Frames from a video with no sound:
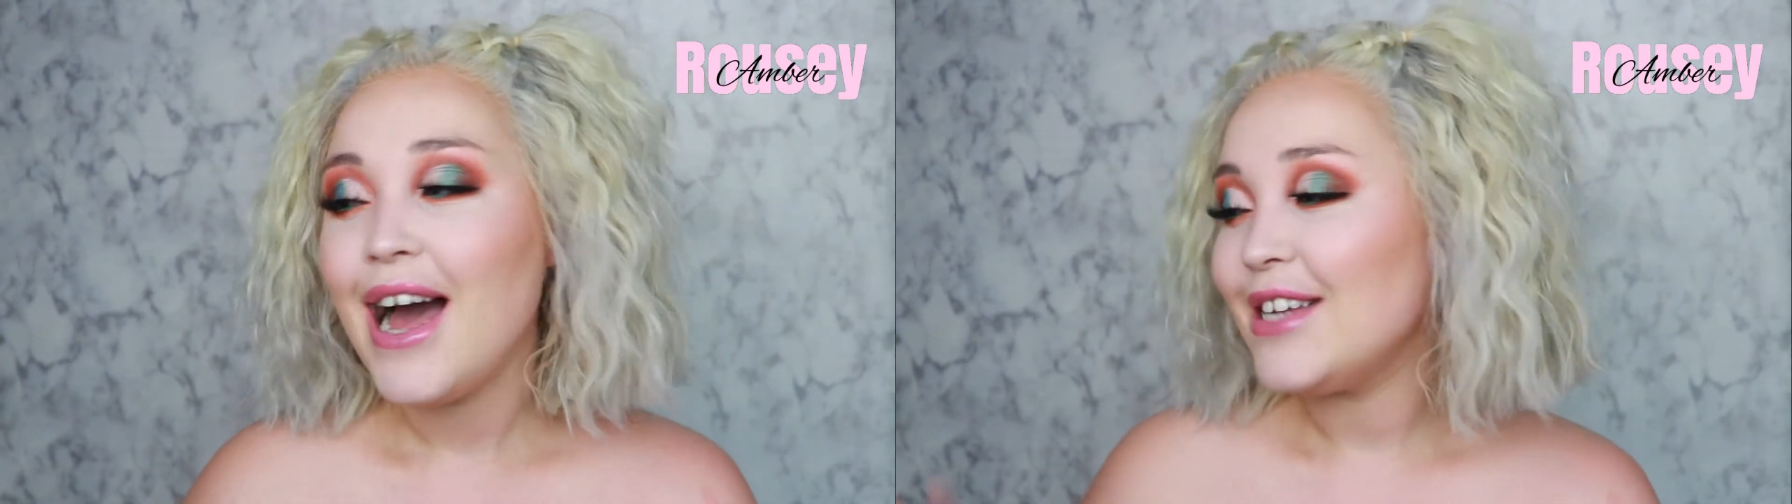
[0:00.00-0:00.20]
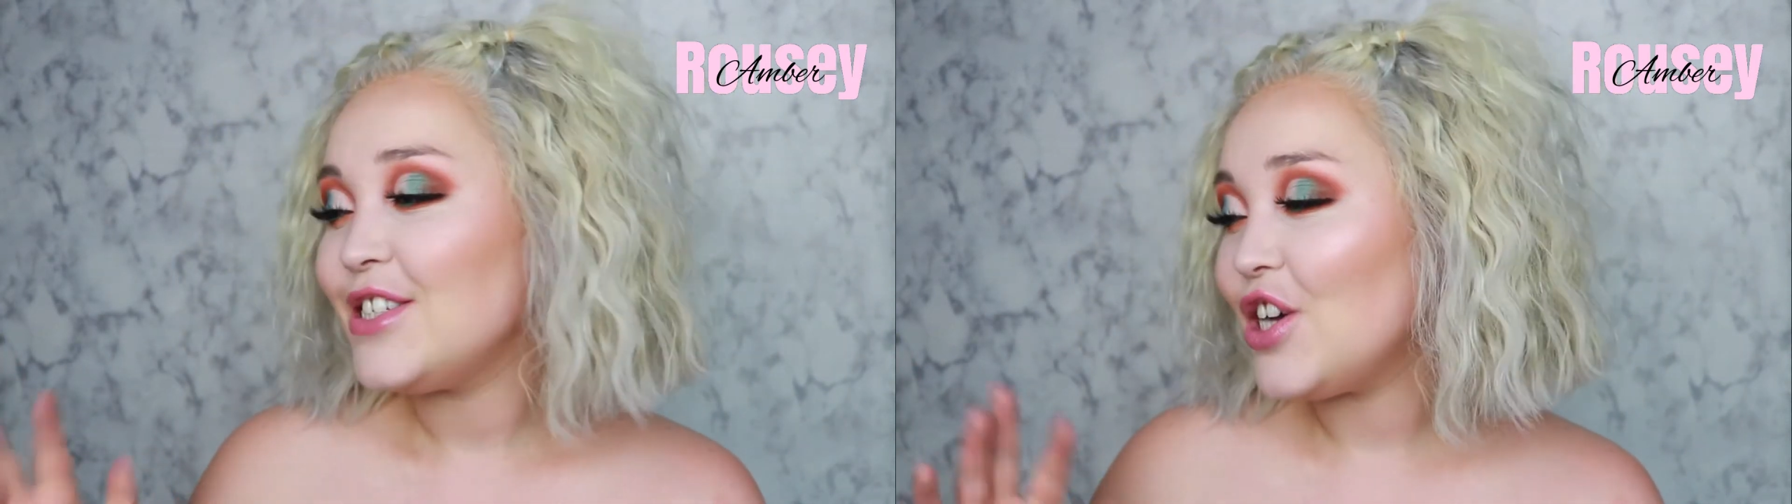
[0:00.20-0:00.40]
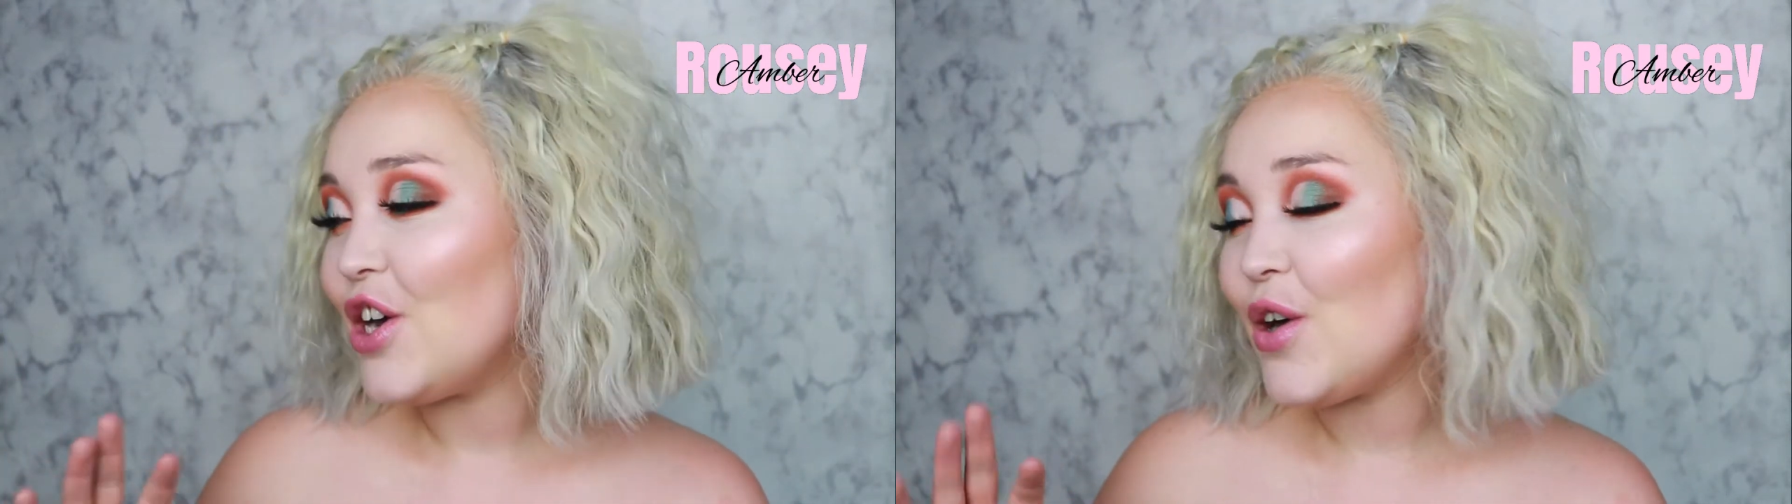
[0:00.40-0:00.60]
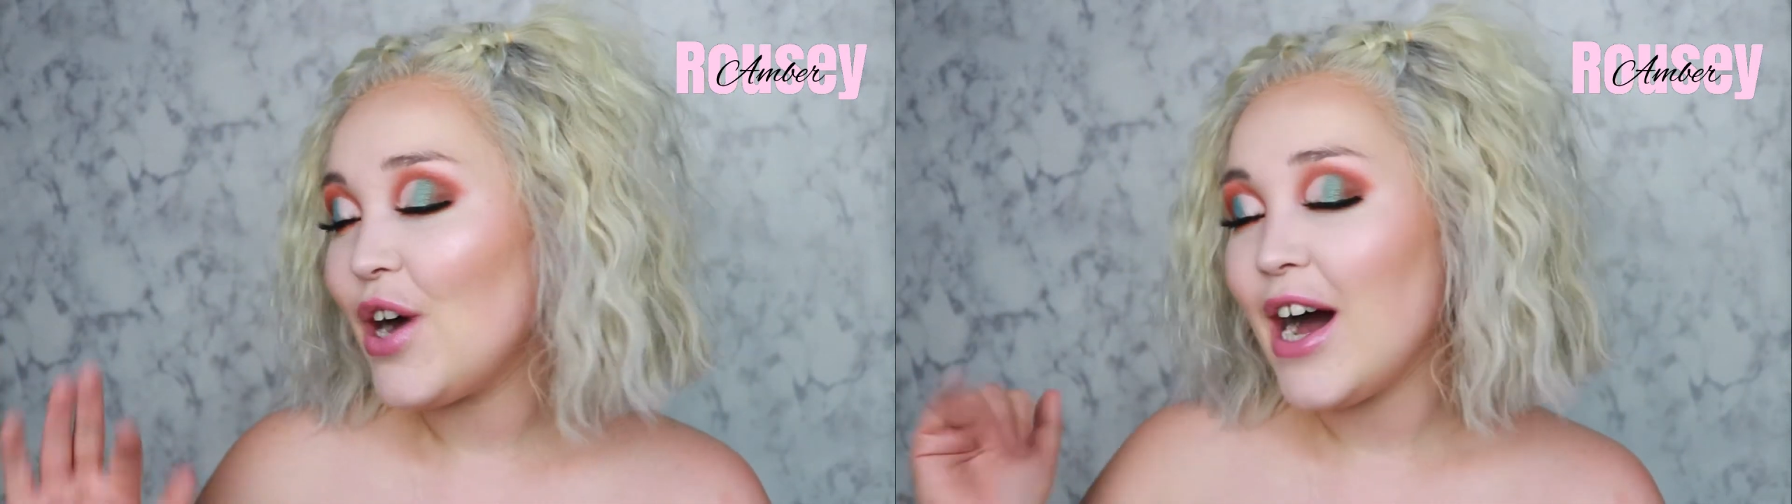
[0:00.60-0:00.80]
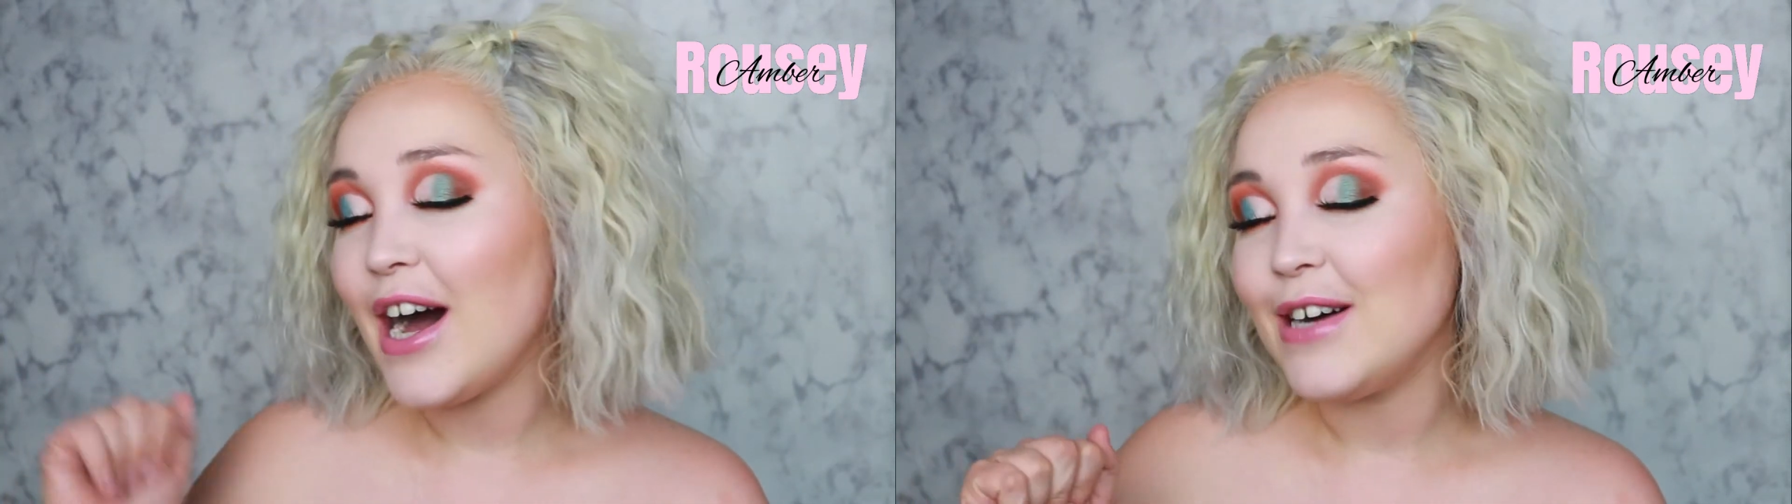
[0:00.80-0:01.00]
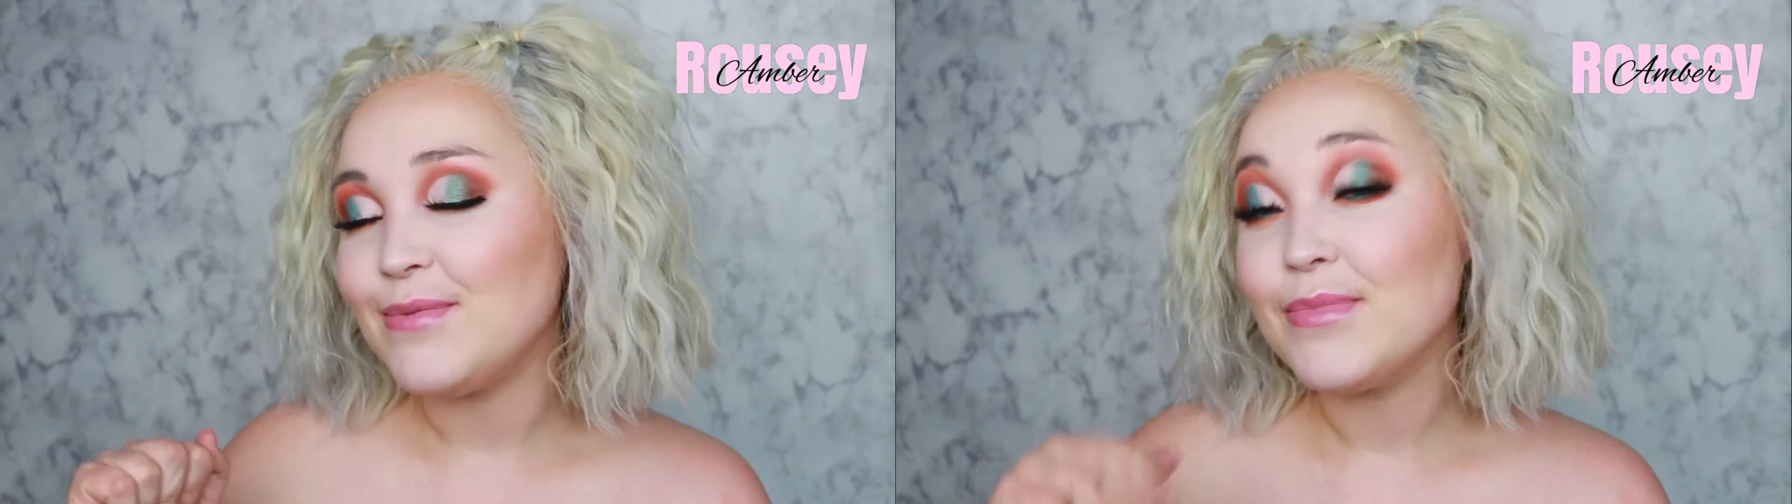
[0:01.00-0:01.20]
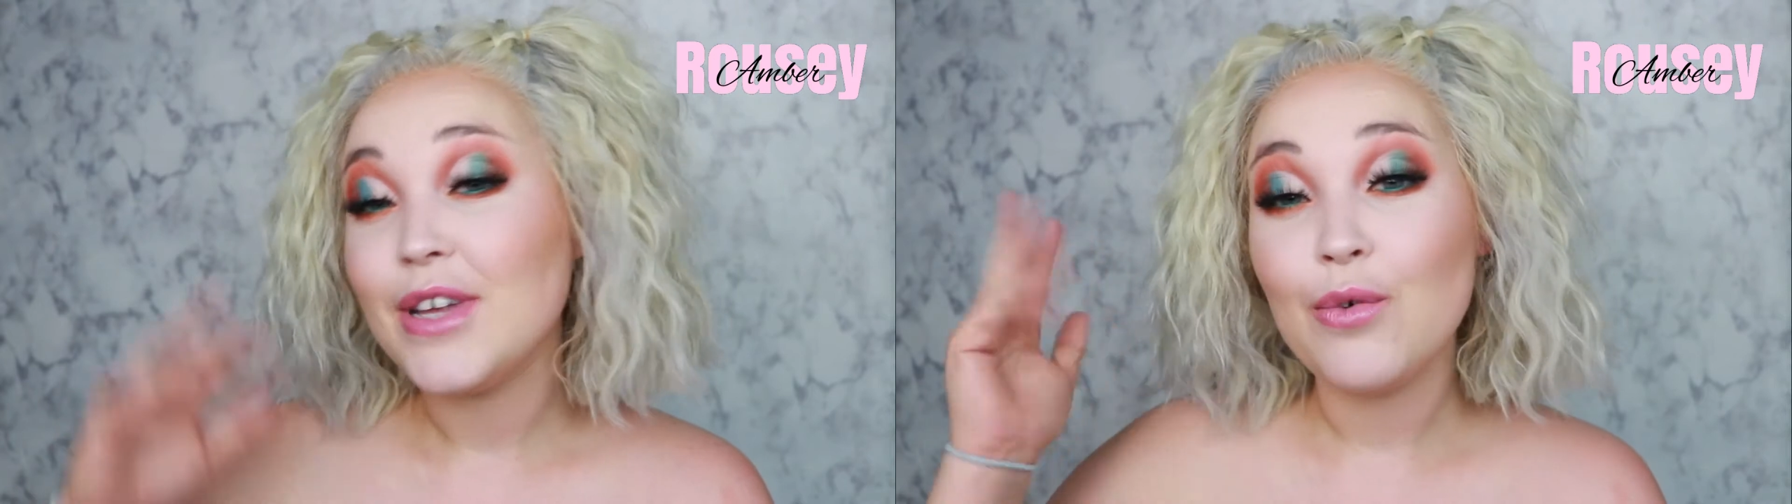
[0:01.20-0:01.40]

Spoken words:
So, while